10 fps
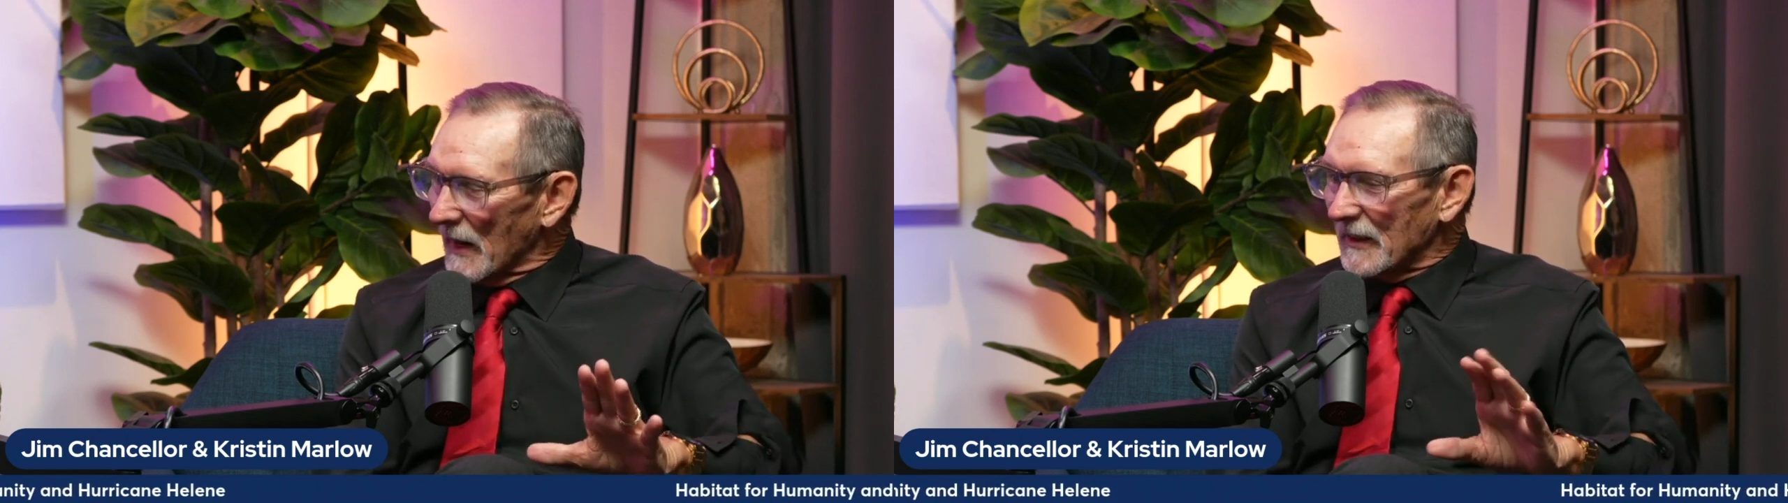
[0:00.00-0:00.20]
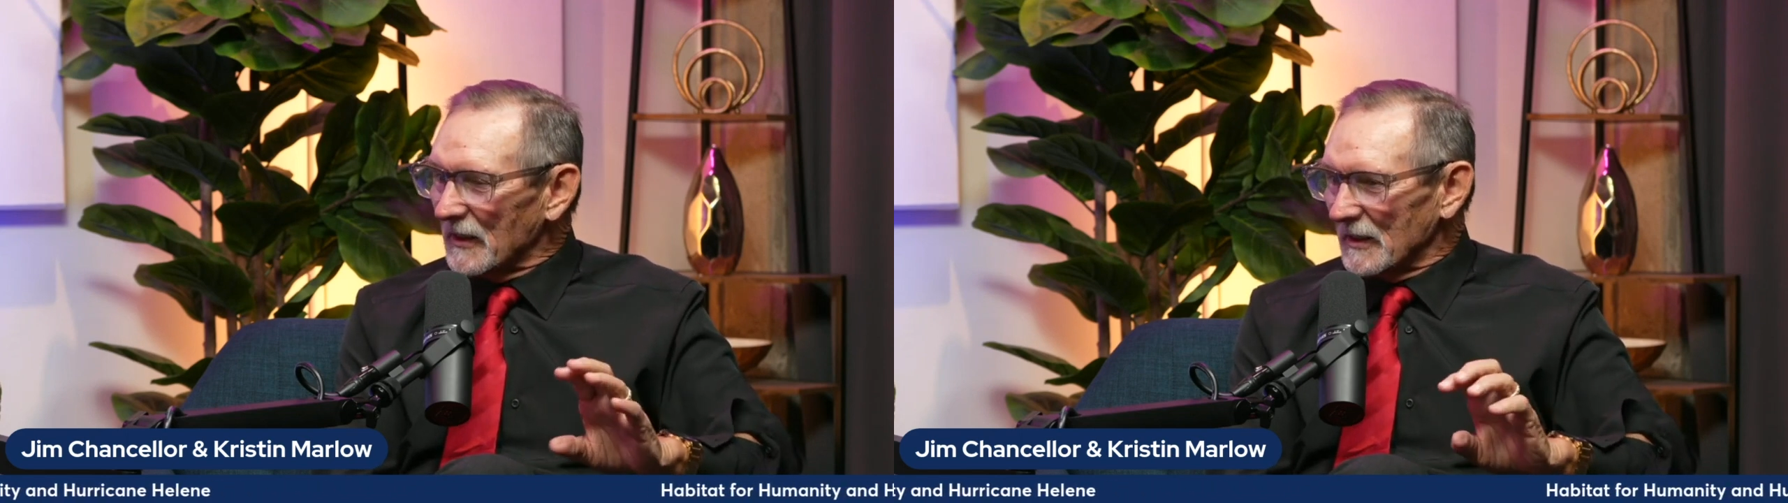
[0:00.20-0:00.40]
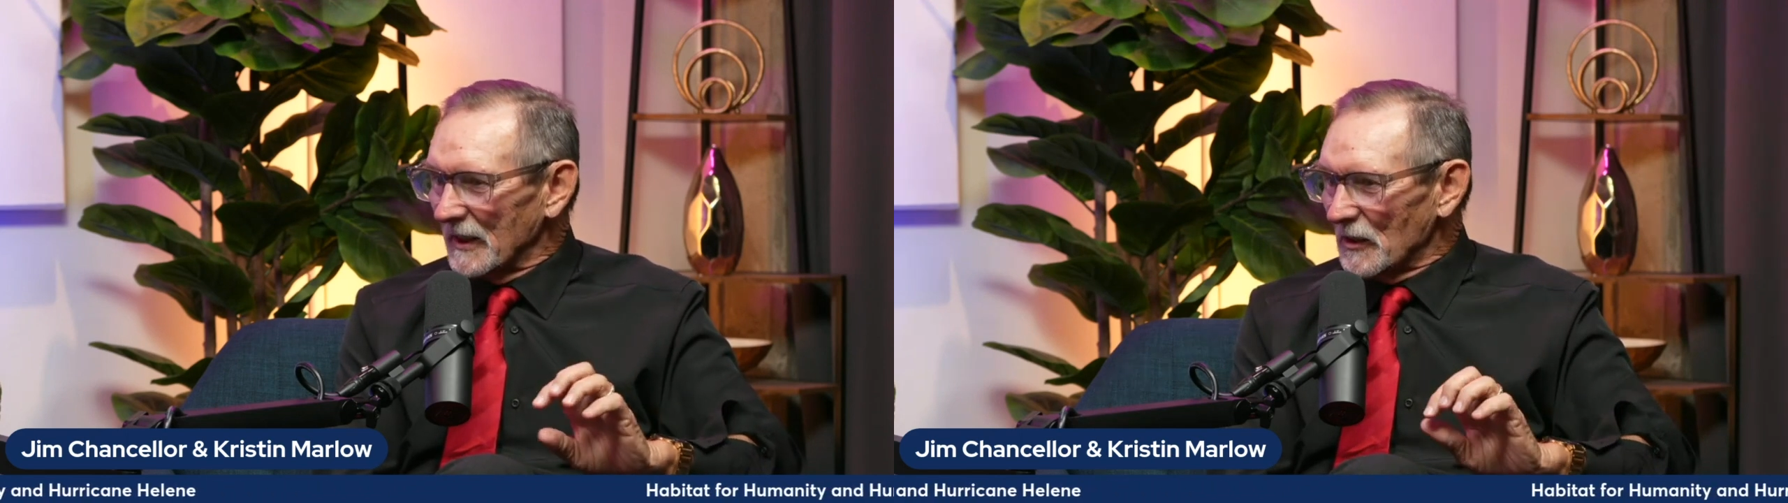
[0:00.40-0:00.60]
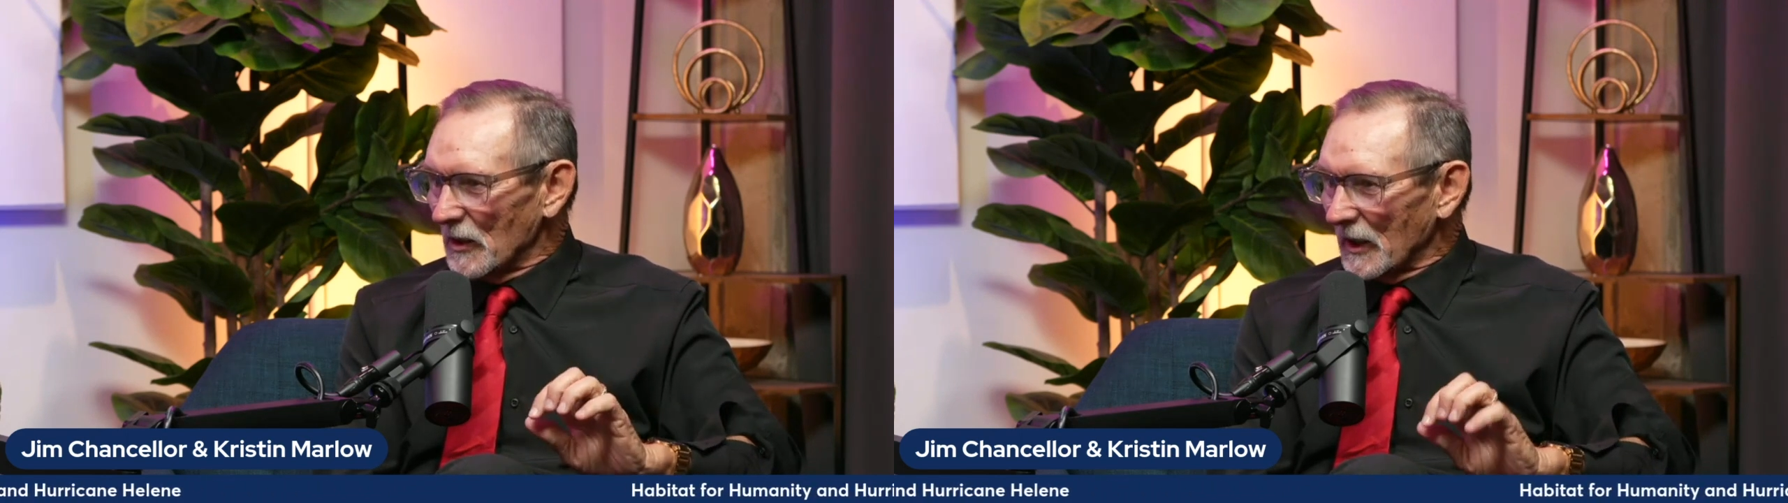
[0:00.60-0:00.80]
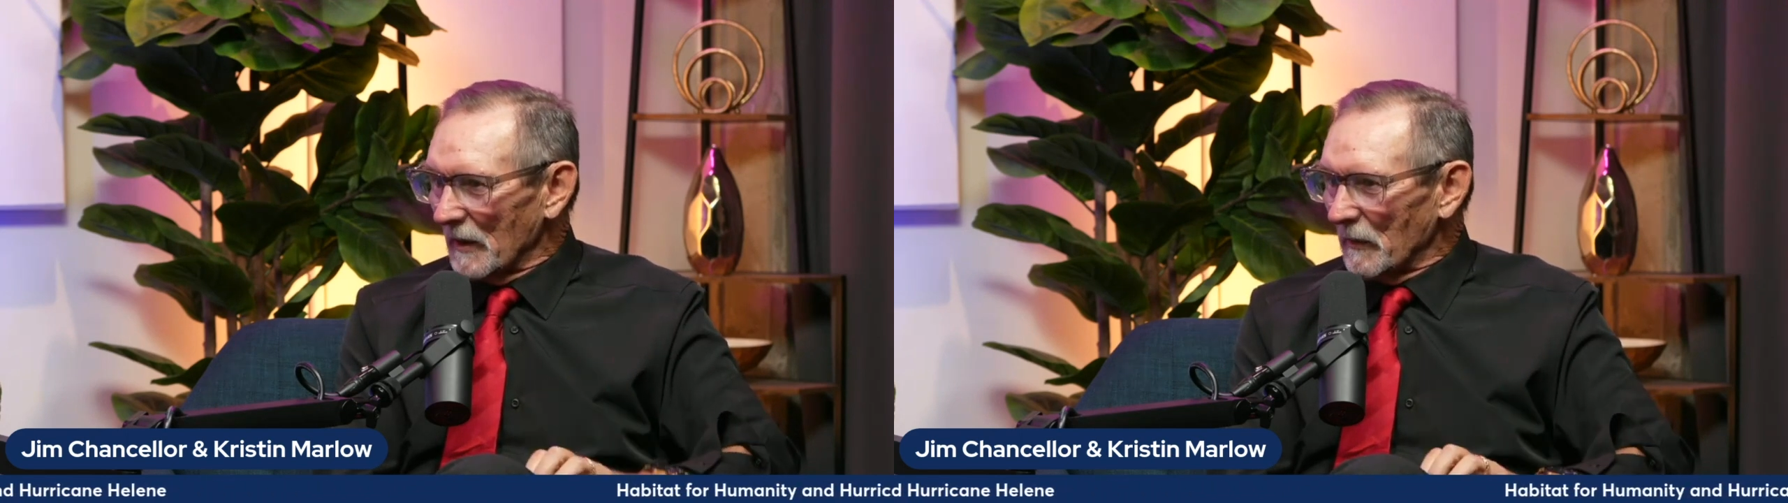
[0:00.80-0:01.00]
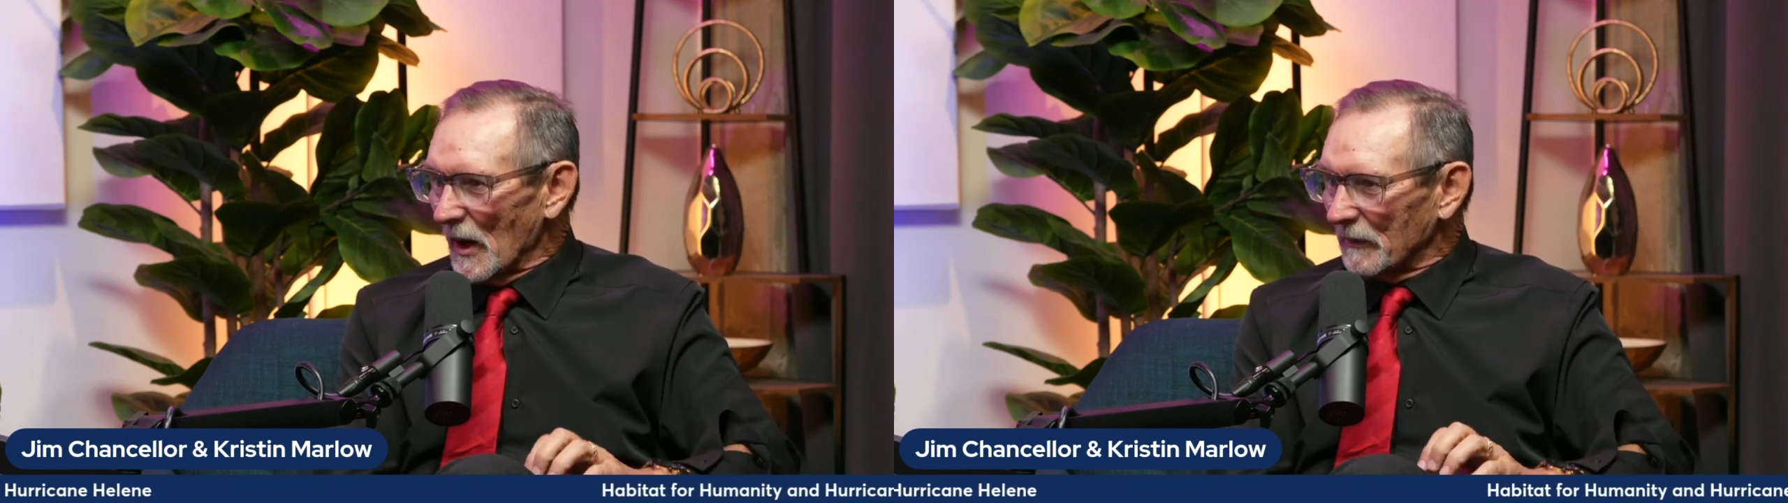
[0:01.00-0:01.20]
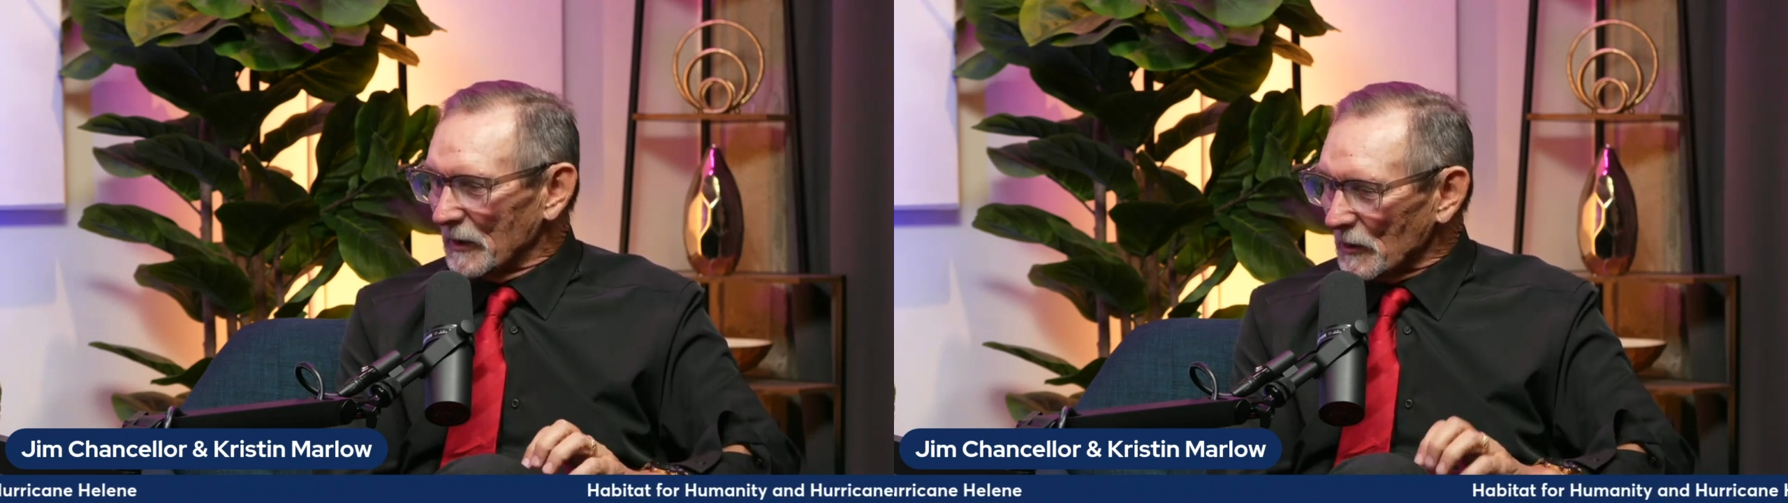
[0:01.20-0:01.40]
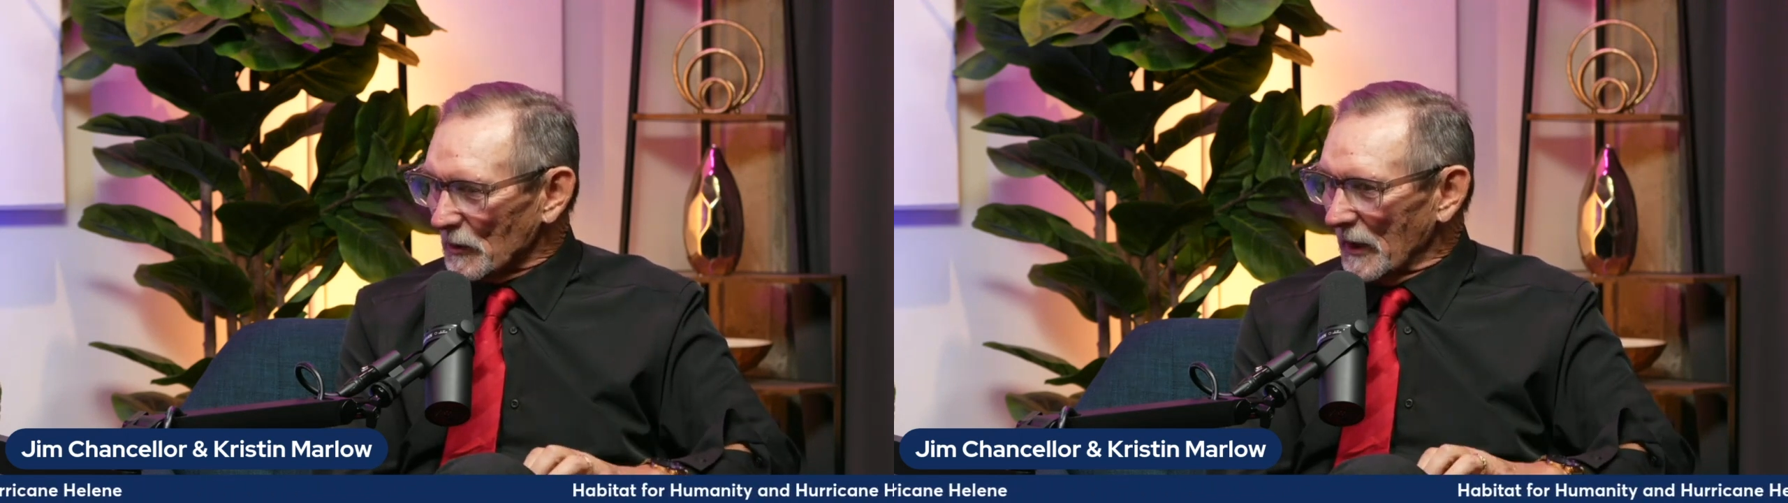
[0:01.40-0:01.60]
I just need you to get me off the
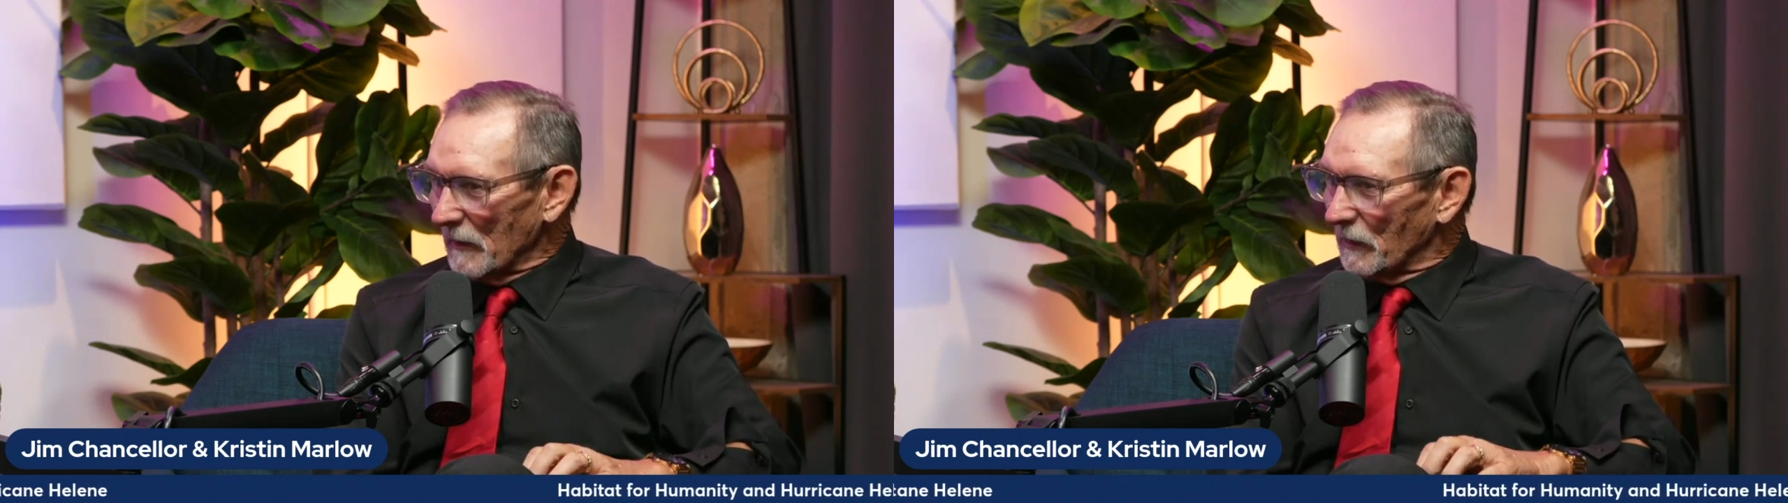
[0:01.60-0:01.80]
street."